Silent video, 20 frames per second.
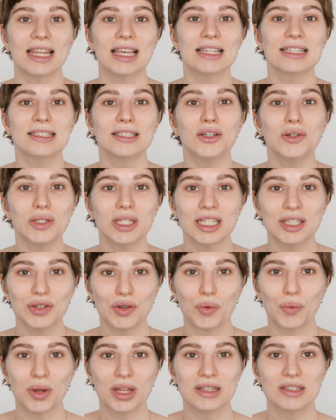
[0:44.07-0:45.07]
There's no need
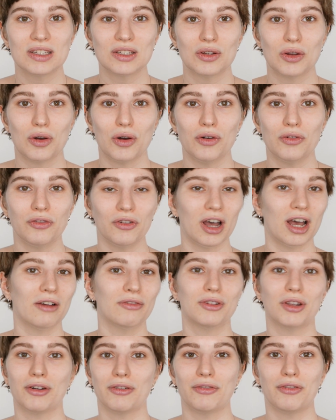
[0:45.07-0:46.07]
to rinse it off
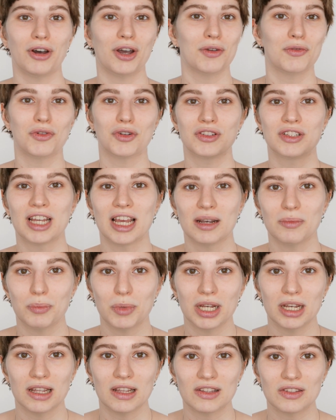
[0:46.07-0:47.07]
after 5 or 10
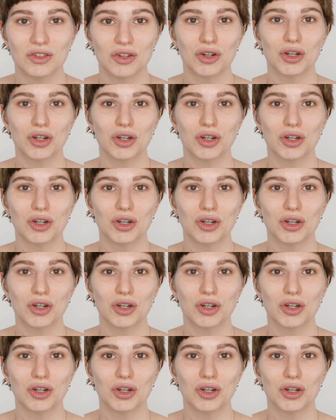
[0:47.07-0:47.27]
minutes.